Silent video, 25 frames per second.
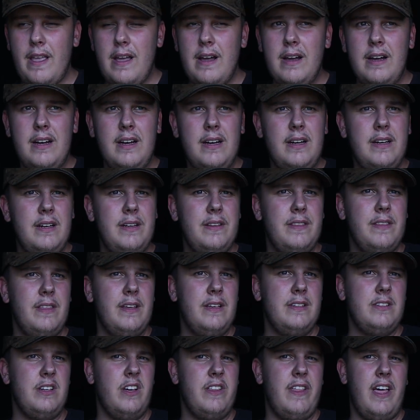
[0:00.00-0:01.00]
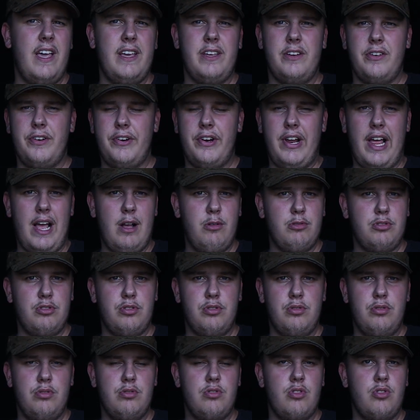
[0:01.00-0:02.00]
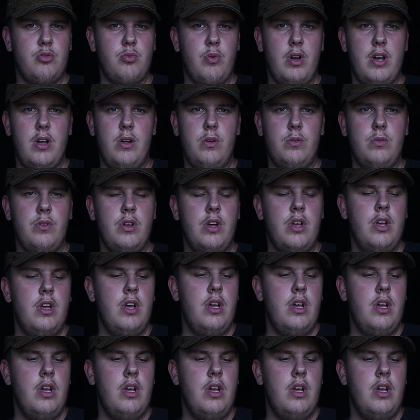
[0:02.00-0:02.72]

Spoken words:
and things like that, you know, like how-tos as well.